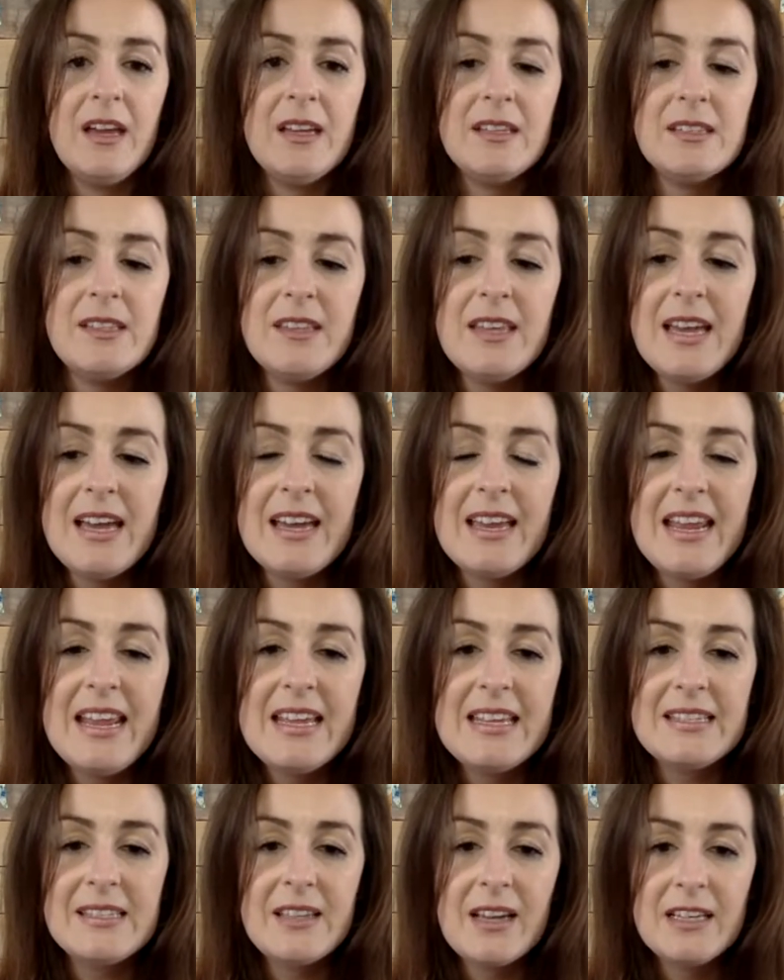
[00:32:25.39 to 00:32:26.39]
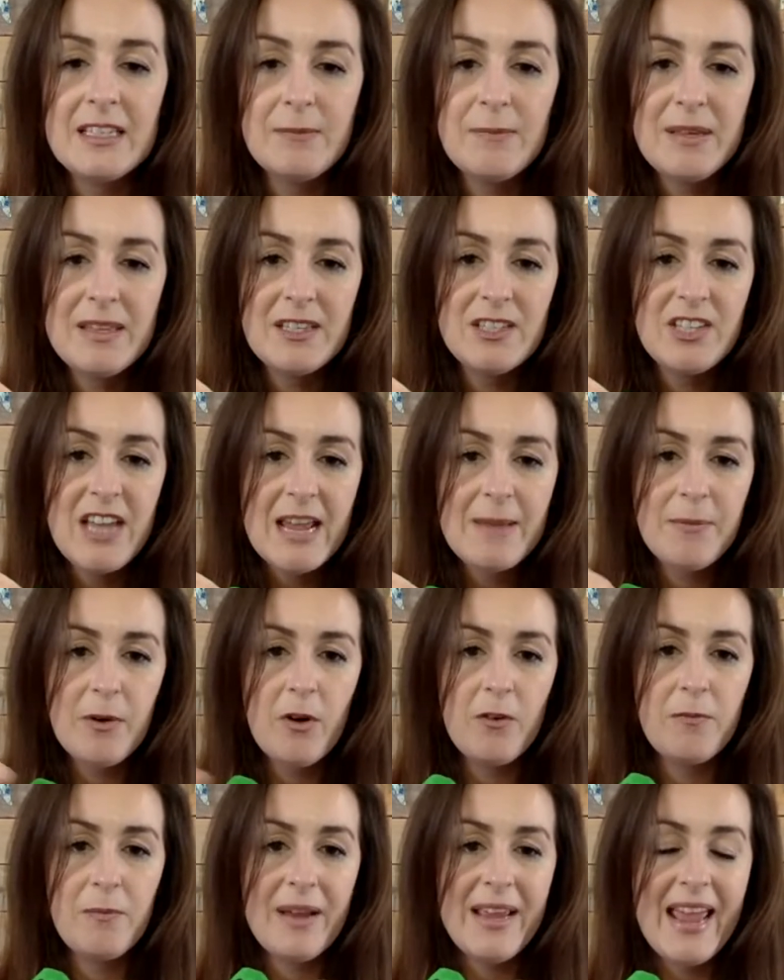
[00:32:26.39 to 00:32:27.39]
So that is going to be the shape
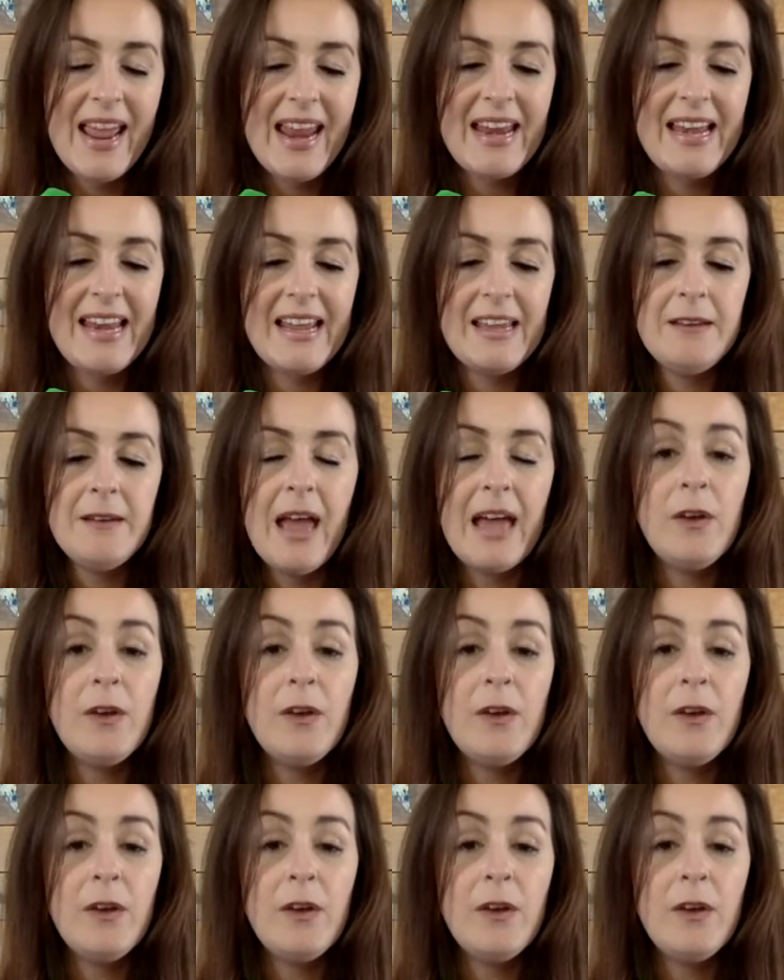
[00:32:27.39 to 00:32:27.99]
of my alien.